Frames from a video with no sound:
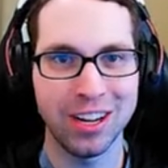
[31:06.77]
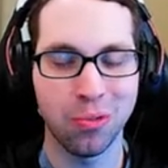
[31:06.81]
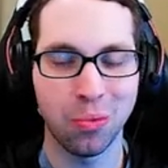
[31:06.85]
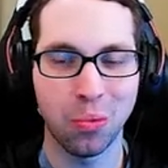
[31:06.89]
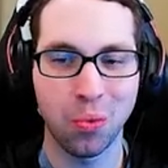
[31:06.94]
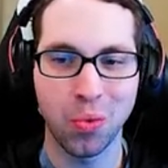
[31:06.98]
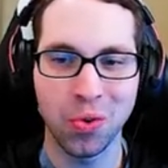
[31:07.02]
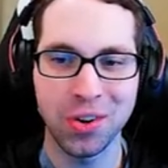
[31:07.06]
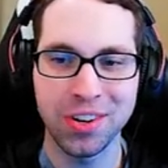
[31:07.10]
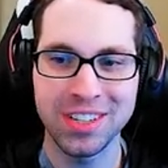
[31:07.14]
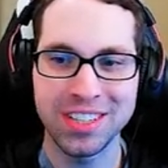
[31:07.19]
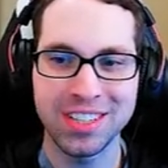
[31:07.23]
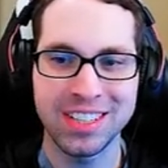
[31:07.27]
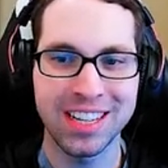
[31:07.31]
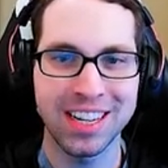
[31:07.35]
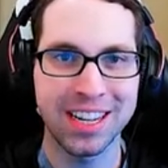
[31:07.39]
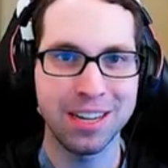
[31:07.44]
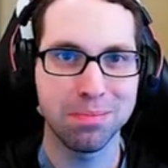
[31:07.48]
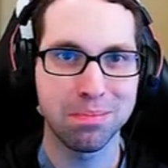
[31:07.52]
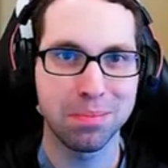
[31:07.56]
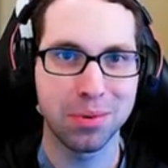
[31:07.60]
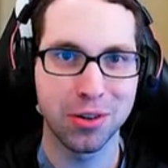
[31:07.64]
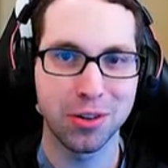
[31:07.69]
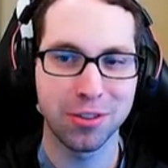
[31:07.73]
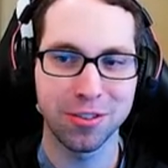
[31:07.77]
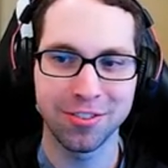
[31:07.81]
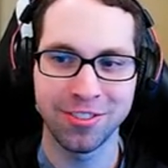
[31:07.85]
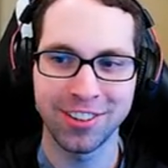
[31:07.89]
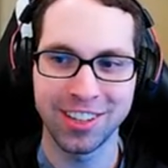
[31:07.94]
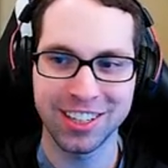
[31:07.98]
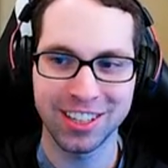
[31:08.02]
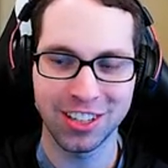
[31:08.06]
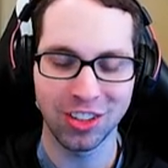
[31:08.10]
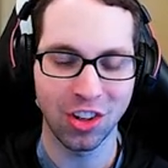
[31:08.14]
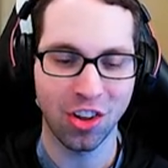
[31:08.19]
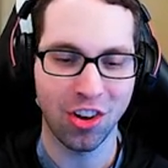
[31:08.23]
110
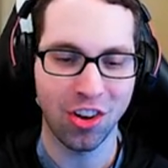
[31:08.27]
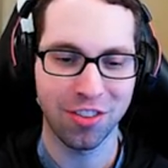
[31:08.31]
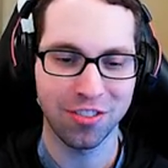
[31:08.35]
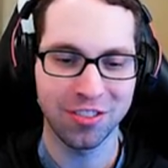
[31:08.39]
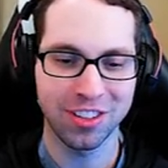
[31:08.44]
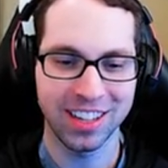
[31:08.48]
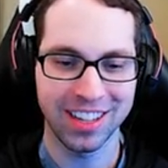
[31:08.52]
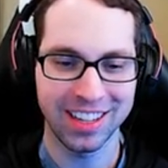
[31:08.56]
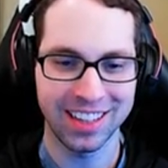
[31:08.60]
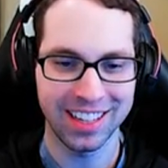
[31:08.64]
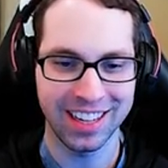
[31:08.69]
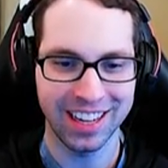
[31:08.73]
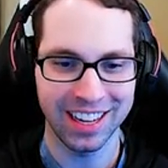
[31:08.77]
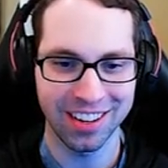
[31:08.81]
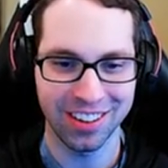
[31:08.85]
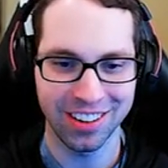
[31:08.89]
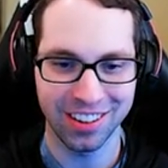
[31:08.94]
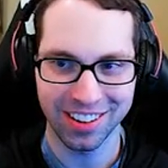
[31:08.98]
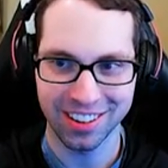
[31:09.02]
perfect lofted in okay, the air.